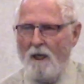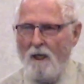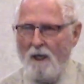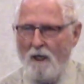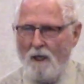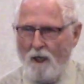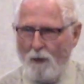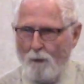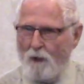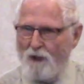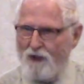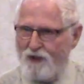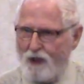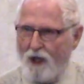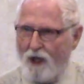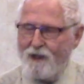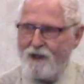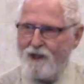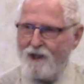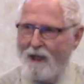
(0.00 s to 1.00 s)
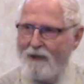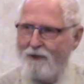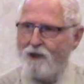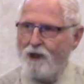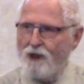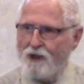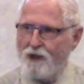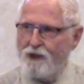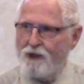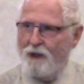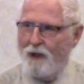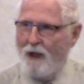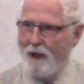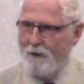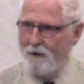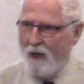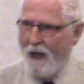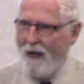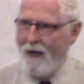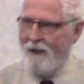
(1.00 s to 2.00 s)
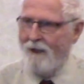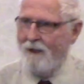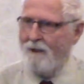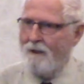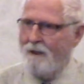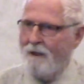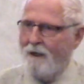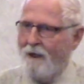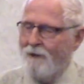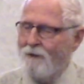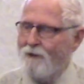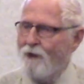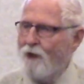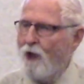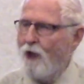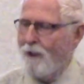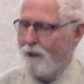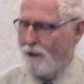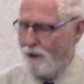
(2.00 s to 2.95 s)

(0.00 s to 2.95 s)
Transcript: It was just such a night as this.